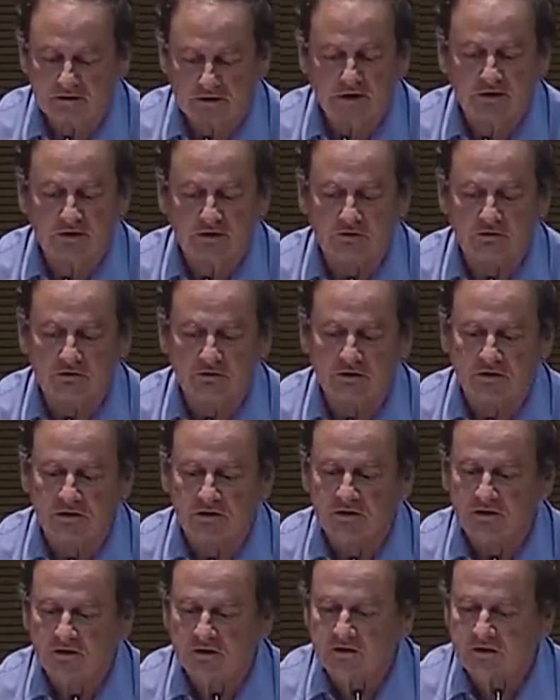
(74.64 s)
Thank you.
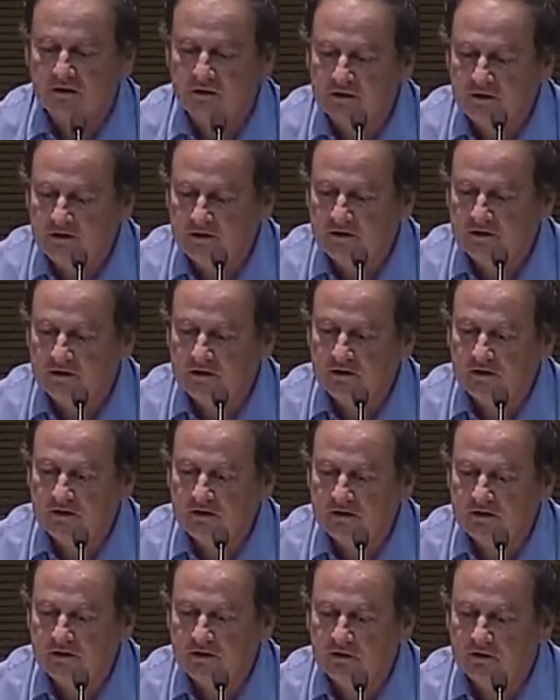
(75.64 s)

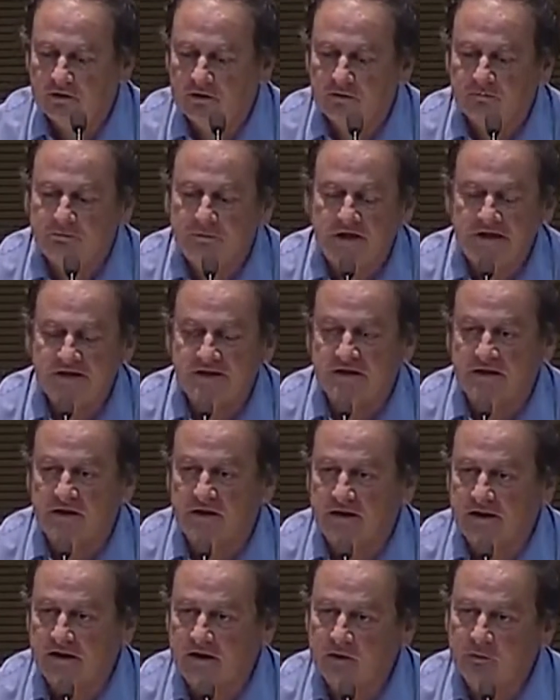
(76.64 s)
So
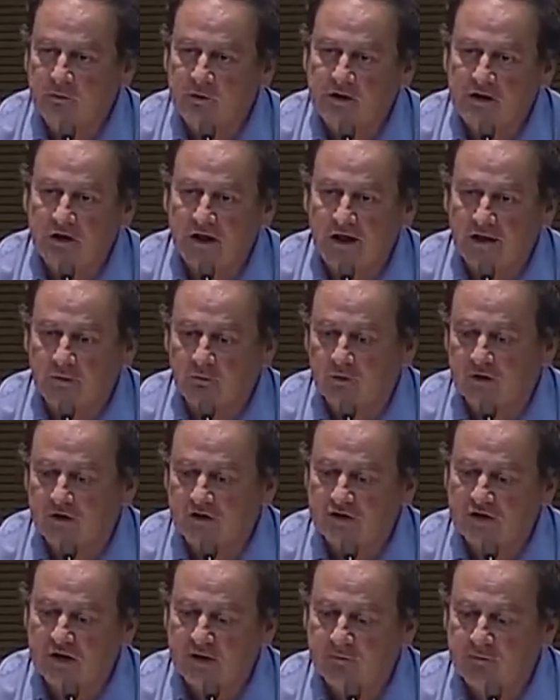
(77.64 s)
basically, we try to
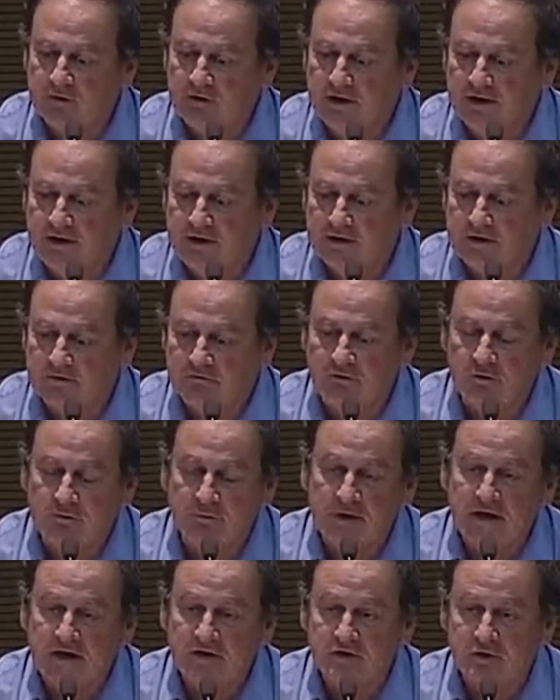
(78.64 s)
extrapolate from
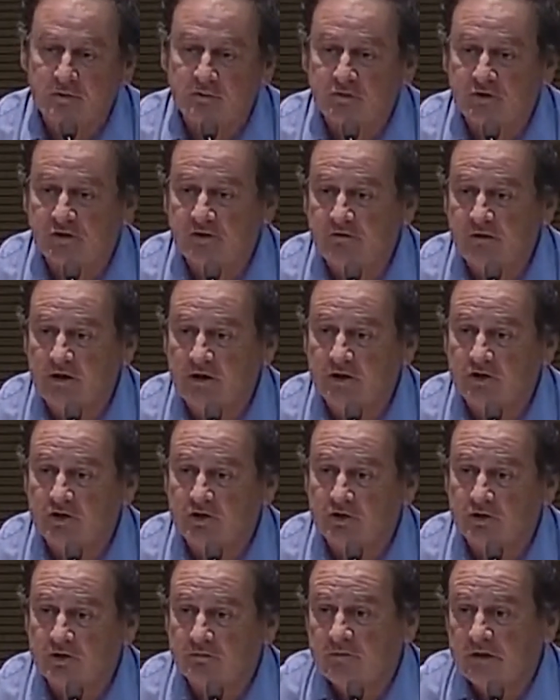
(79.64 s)
past
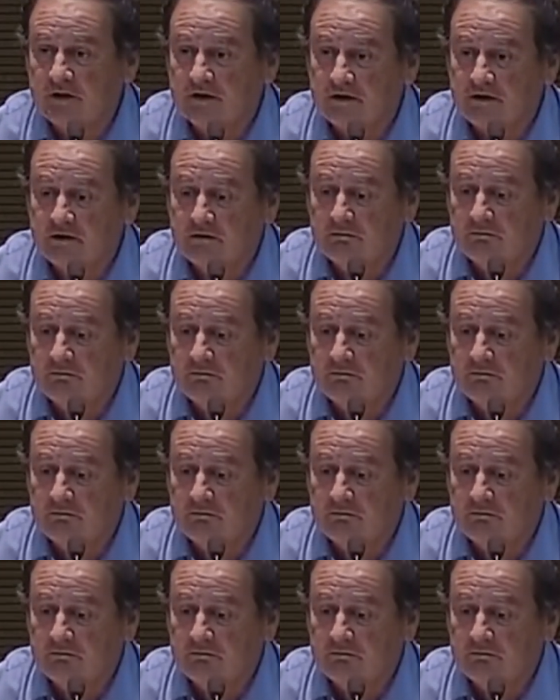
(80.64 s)
observations, but